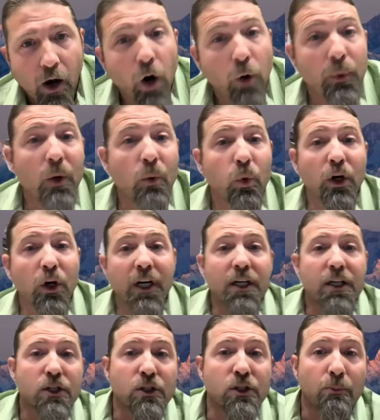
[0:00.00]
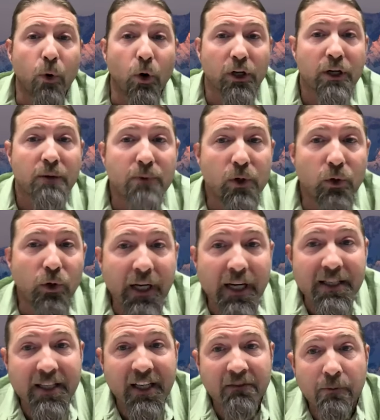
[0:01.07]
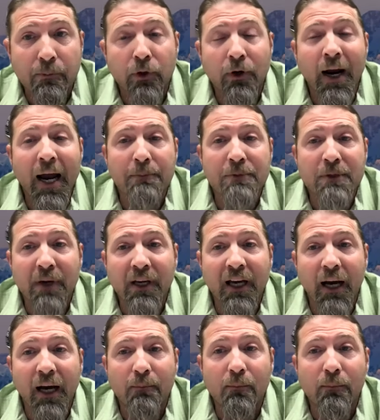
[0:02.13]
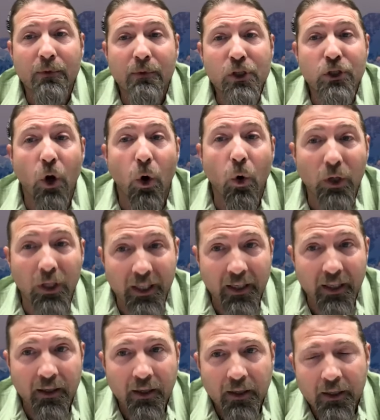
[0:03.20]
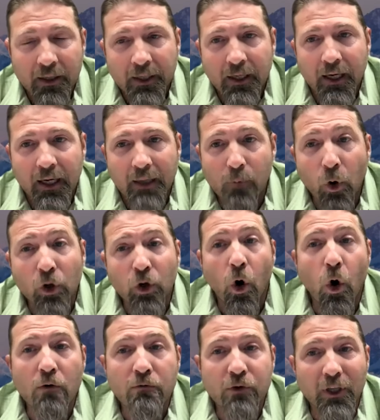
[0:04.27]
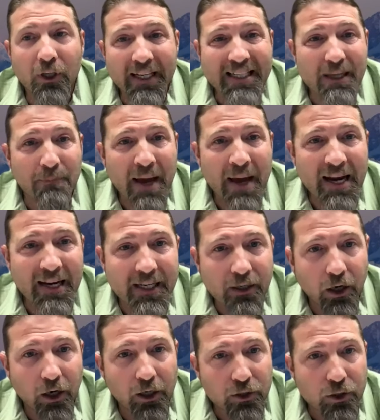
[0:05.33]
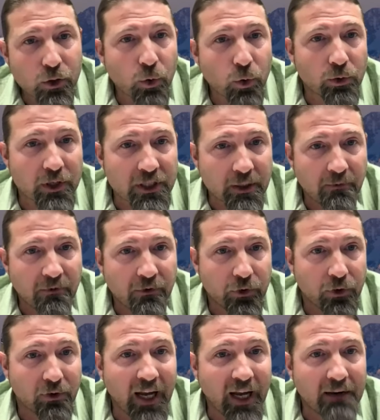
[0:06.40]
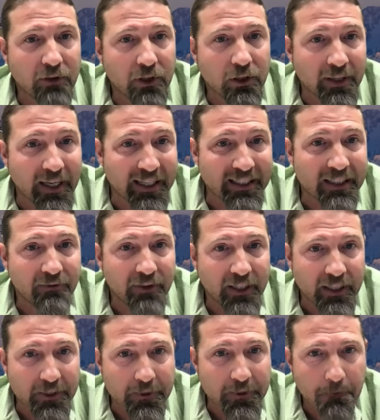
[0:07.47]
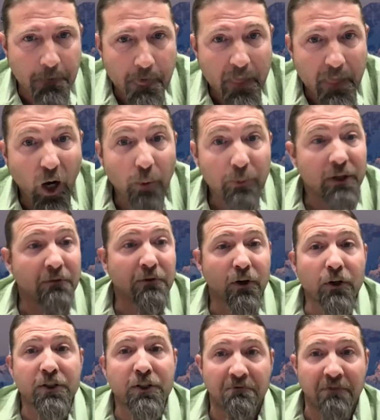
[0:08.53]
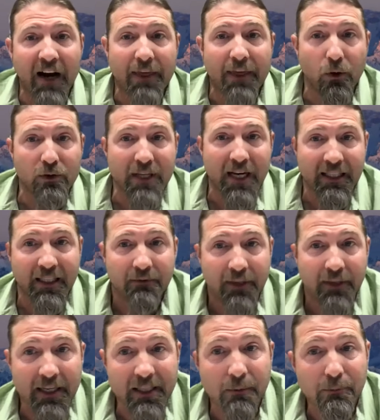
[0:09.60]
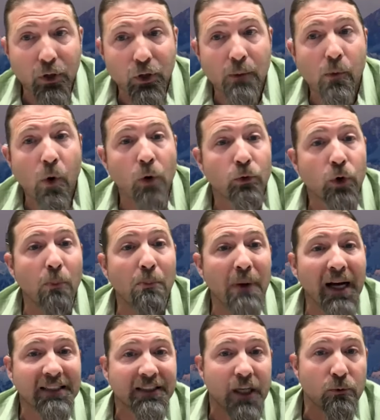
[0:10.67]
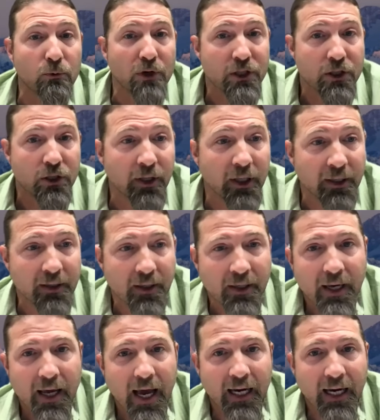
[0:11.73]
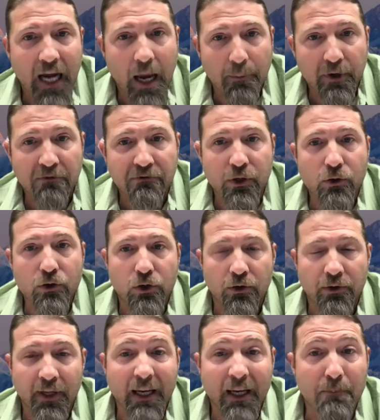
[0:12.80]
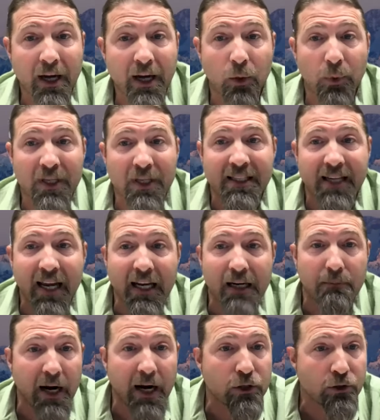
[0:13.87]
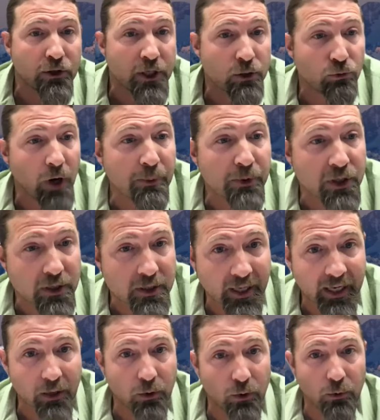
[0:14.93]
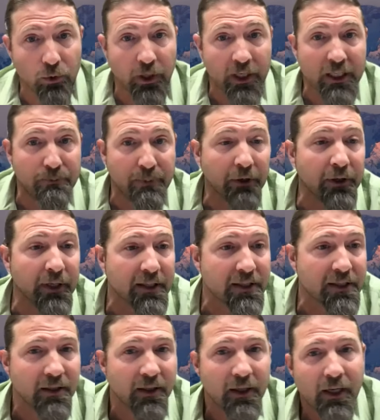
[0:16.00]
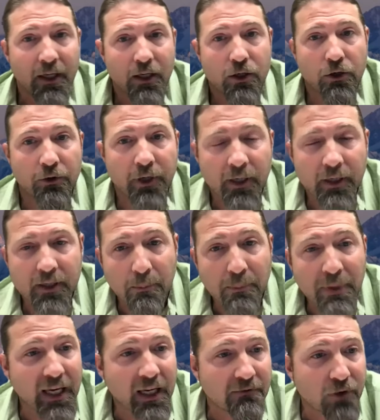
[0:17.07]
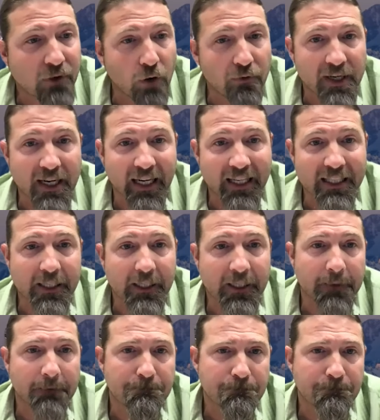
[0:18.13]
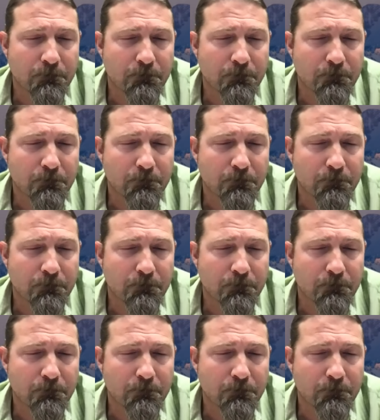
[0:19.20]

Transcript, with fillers: Are we working to support communities that have perhaps become solely um, or overly dependent on tourism for their livelihood activities, to help diversify those activities, to build a more robust and resilient economic future that can better withstand major disruptions like were experienced during the peak of COVID 19.